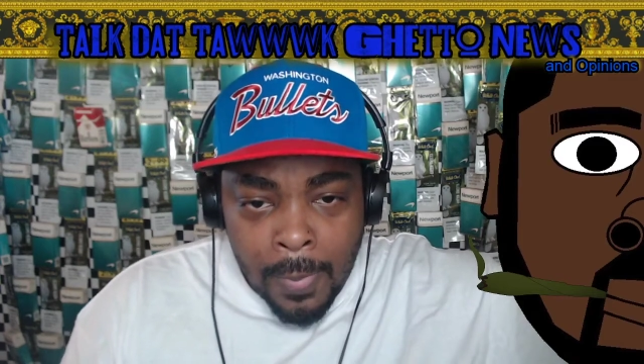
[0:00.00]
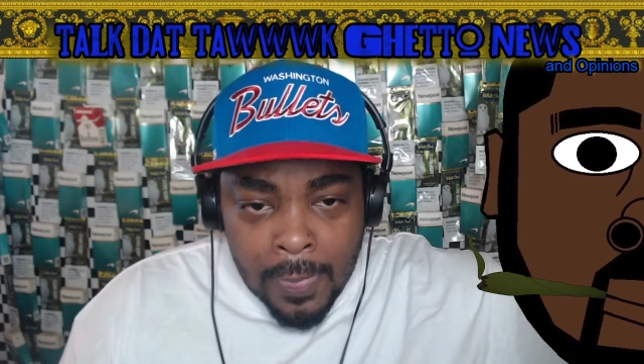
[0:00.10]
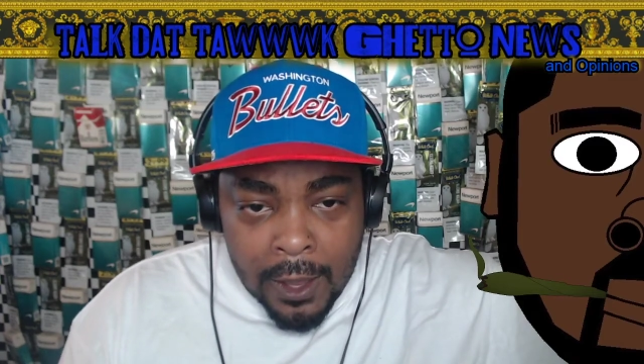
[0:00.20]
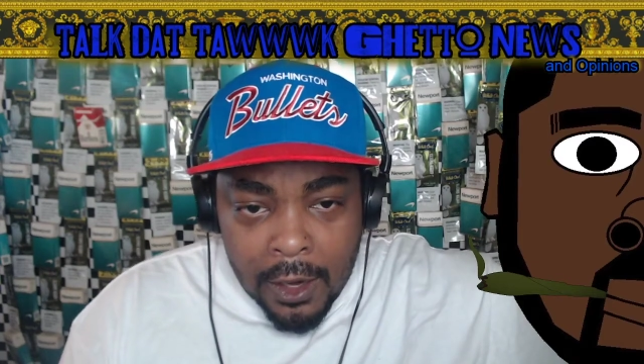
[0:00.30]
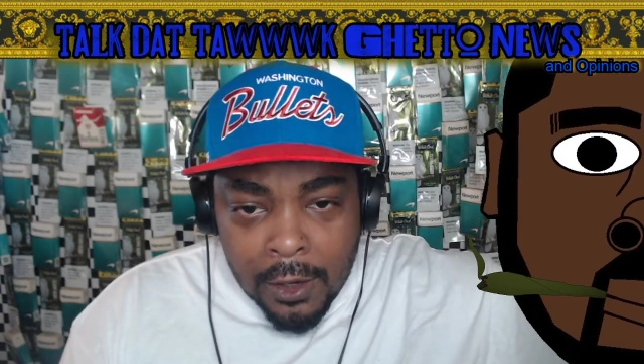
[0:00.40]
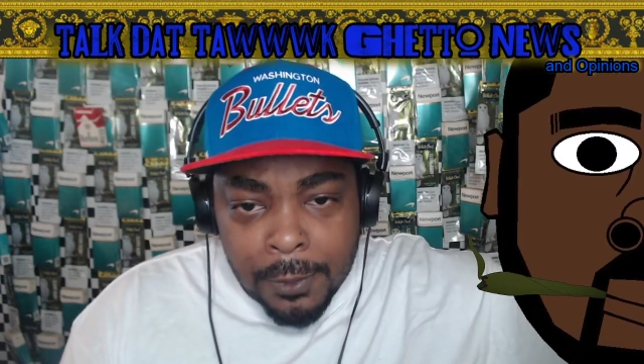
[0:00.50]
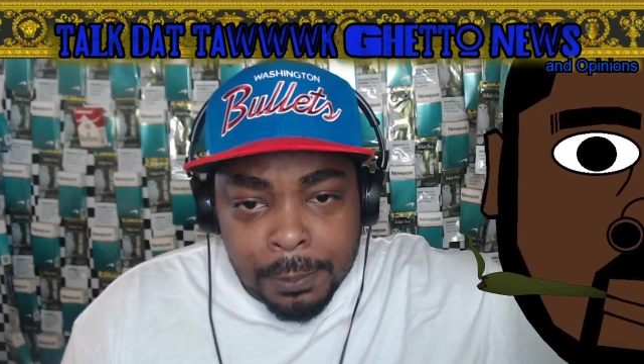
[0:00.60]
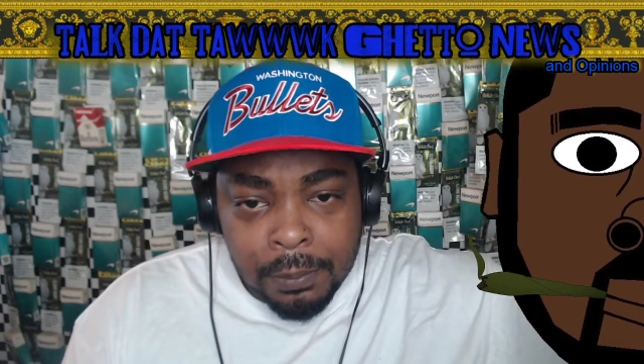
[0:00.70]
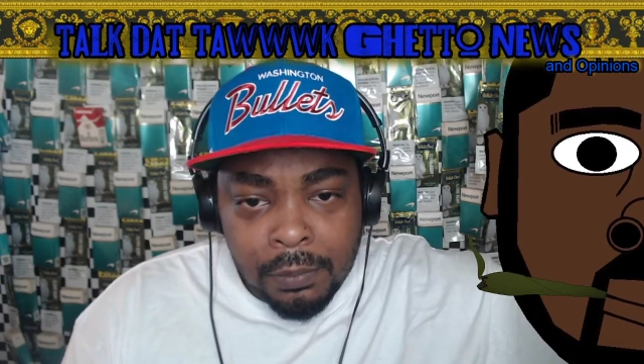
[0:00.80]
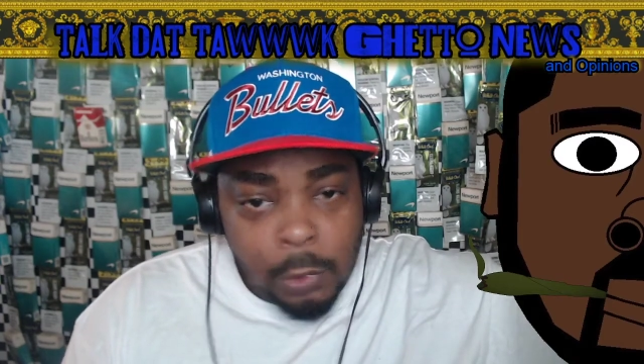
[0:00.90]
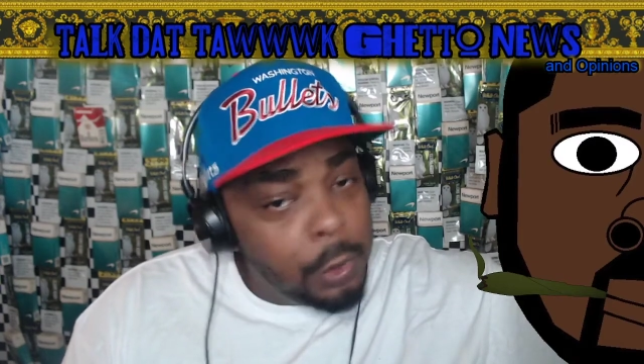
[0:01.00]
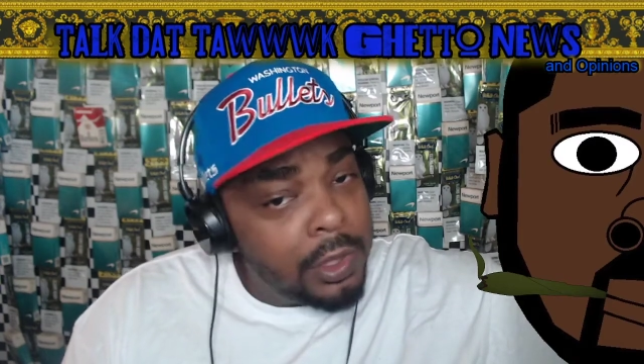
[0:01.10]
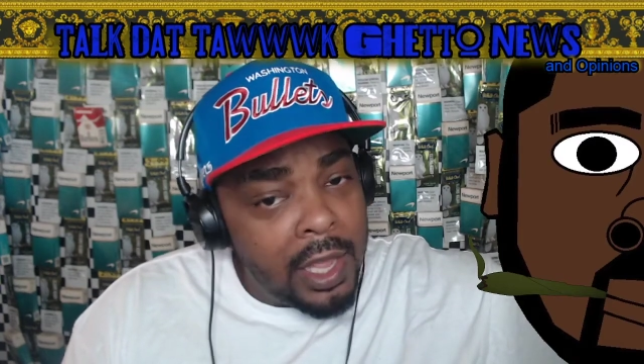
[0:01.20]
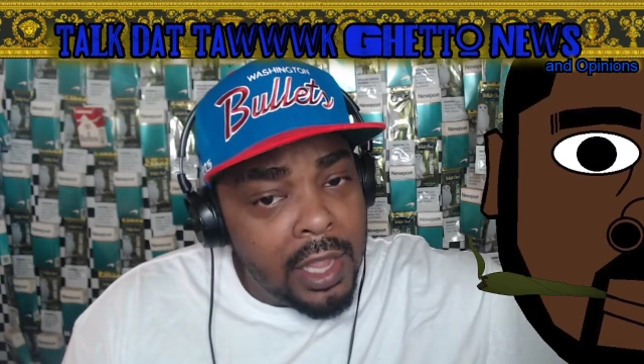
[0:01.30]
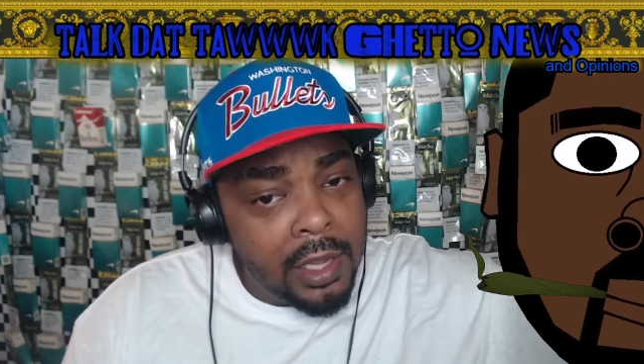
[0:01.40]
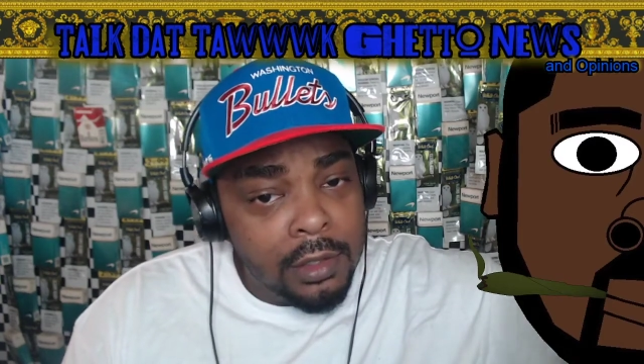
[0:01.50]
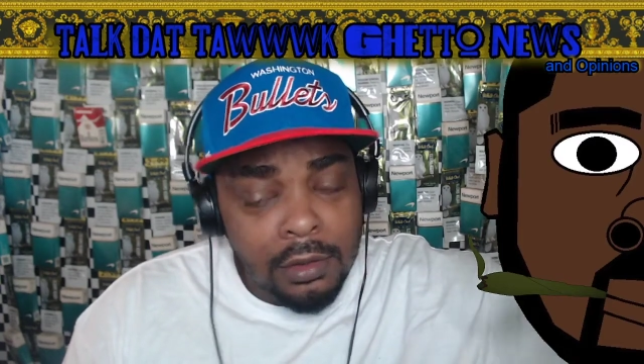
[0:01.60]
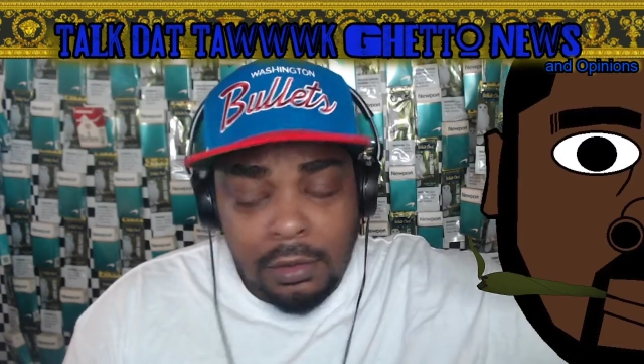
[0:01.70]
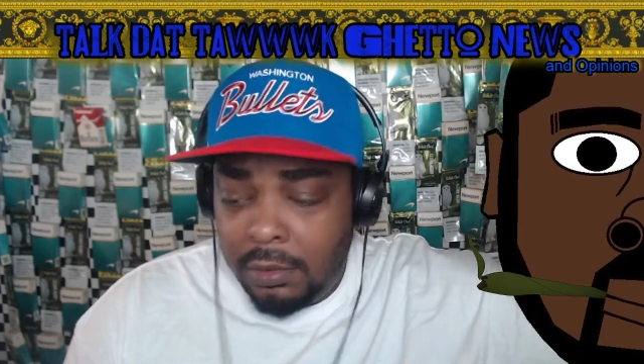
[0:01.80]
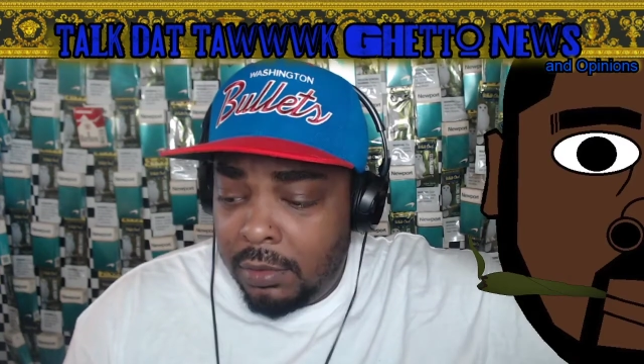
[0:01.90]
and um do the thing,
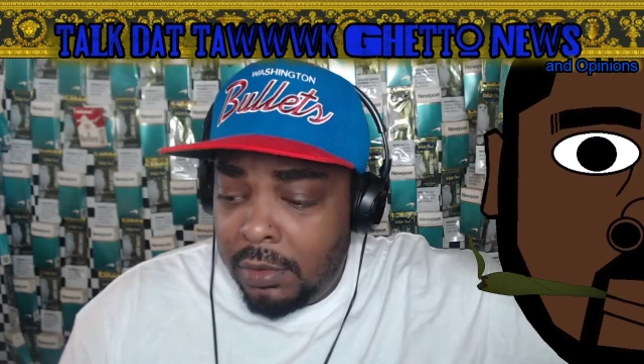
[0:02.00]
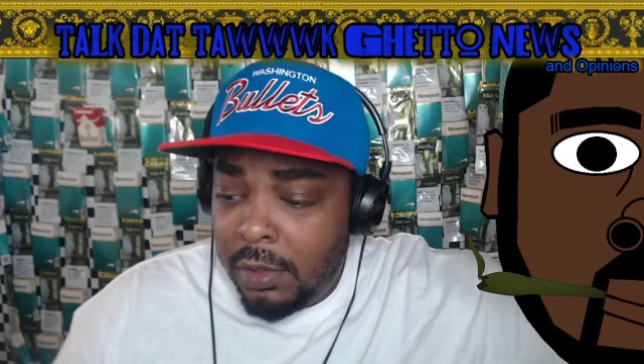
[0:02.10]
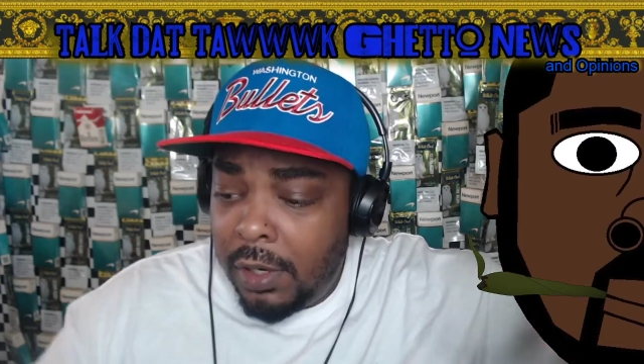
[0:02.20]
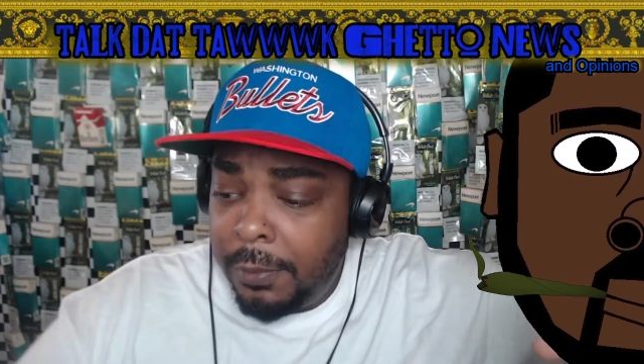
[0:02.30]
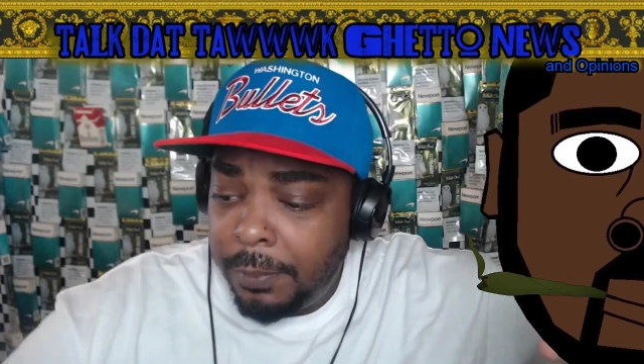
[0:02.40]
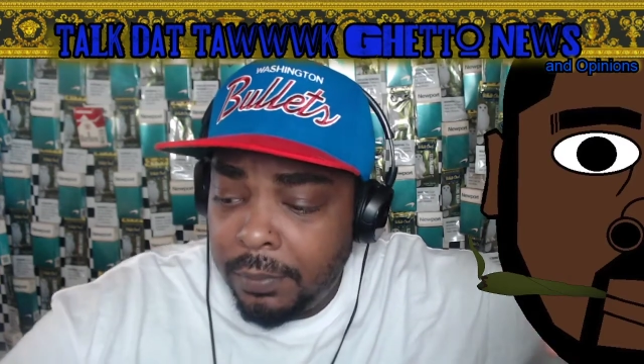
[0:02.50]
you know.